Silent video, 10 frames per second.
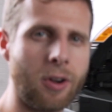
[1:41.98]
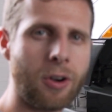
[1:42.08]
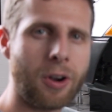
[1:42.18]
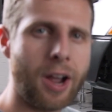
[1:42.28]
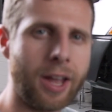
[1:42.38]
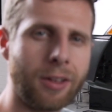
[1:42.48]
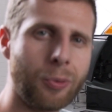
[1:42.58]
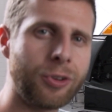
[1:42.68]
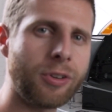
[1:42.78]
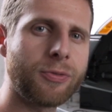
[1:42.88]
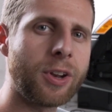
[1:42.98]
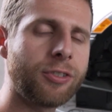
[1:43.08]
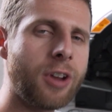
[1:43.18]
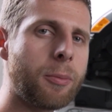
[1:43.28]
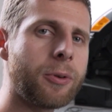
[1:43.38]
All right, we just
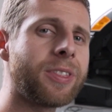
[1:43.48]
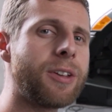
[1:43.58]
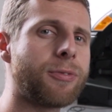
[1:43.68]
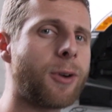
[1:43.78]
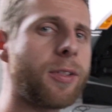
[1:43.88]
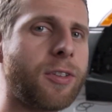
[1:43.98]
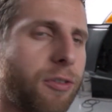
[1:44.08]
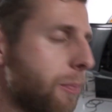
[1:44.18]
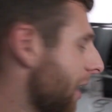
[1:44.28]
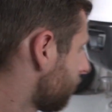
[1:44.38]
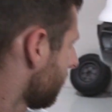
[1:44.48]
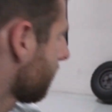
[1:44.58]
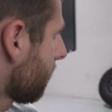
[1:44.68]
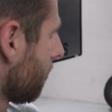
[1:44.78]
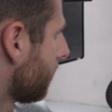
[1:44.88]
finished up with the front
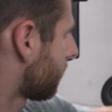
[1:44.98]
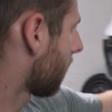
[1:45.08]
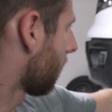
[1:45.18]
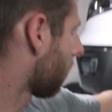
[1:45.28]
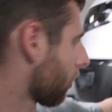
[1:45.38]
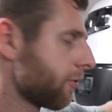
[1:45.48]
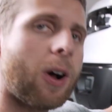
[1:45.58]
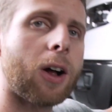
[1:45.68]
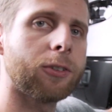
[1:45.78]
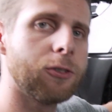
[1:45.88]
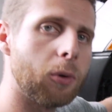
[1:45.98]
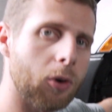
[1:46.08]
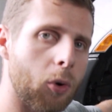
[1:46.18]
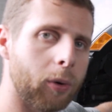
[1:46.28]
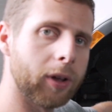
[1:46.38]
suspension. So we've got our Fox
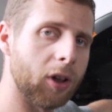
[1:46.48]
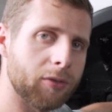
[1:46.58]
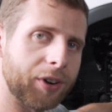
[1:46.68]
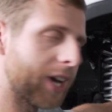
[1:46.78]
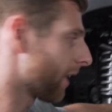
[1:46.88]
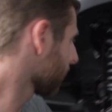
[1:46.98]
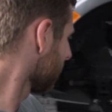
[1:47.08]
2.0 coil over here